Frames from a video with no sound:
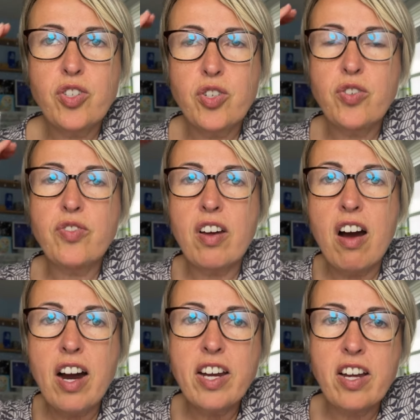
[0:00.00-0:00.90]
to the
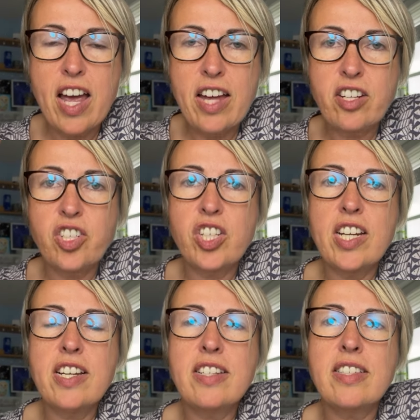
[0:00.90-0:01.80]
higher
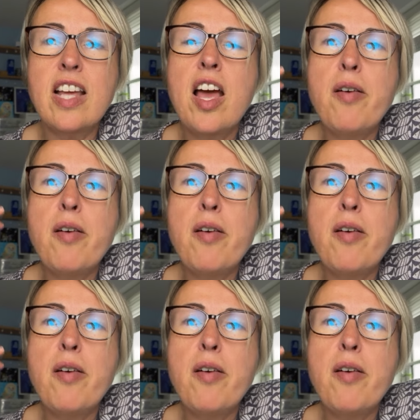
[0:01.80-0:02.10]
energies